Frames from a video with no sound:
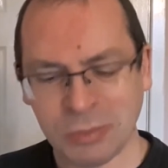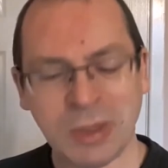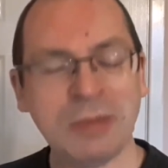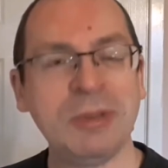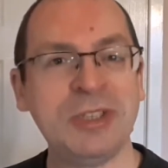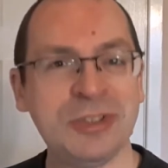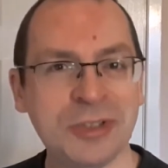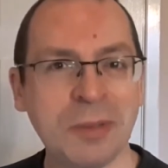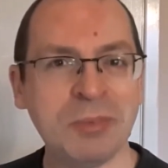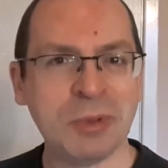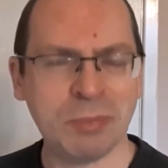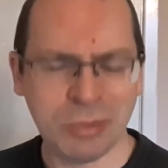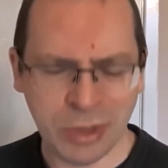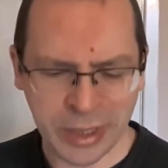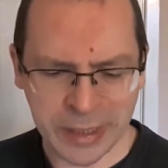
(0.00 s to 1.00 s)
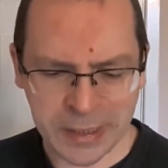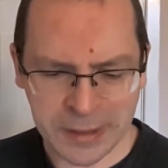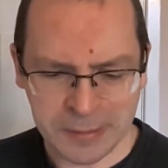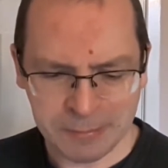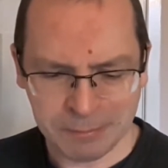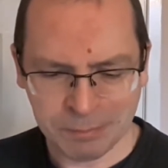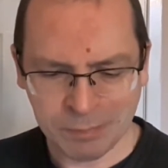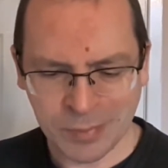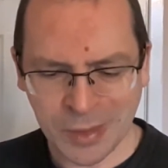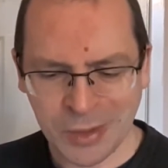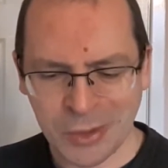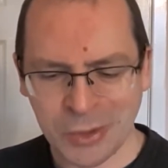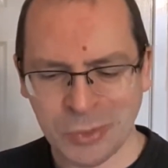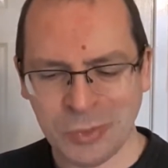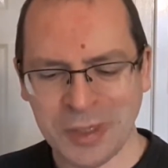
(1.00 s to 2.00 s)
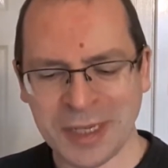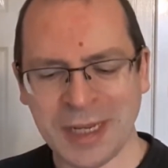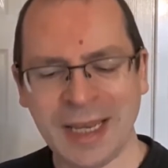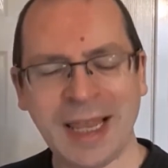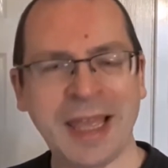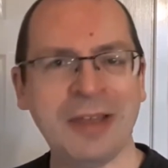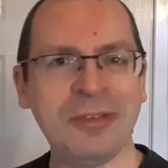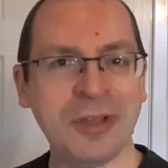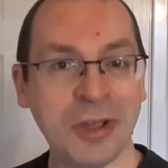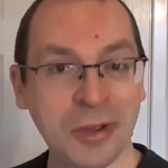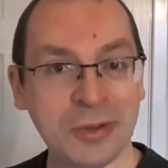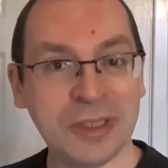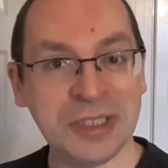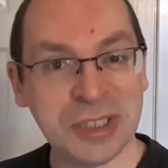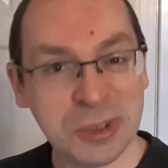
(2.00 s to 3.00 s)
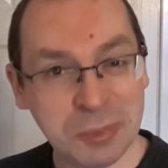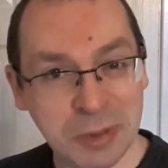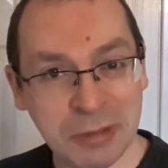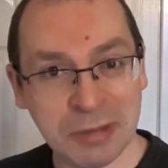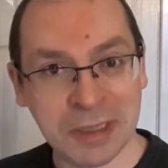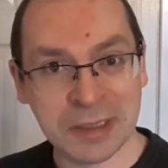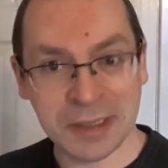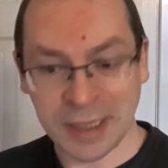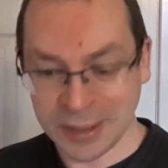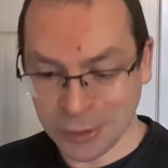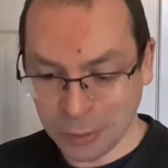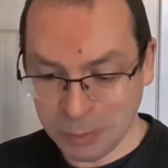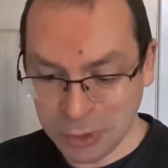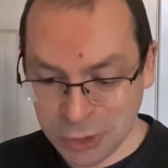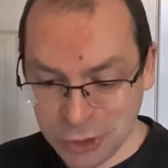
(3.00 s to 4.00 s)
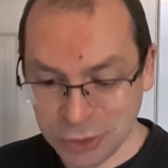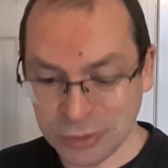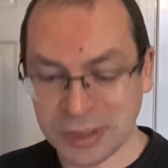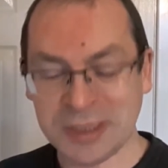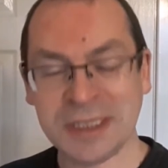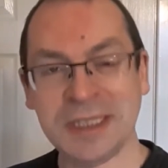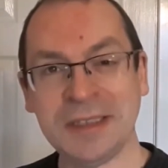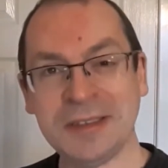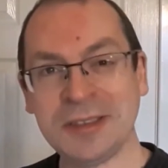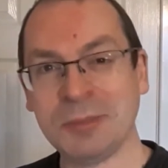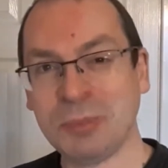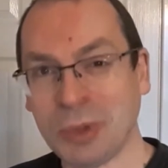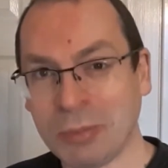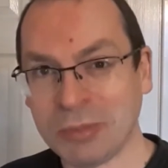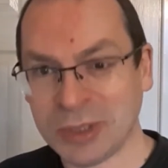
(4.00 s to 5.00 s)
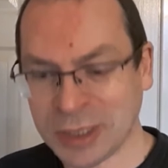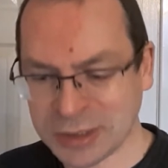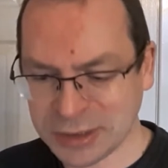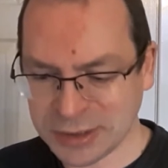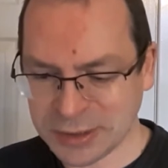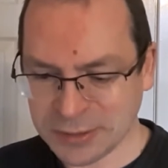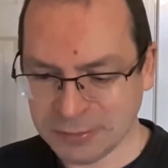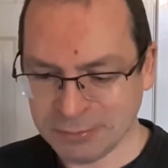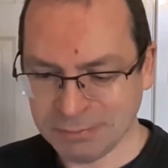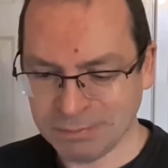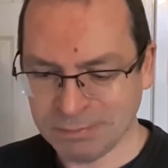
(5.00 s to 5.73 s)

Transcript: When we stop to pray, we allow the Holy Spirit an opportunity to prompt us,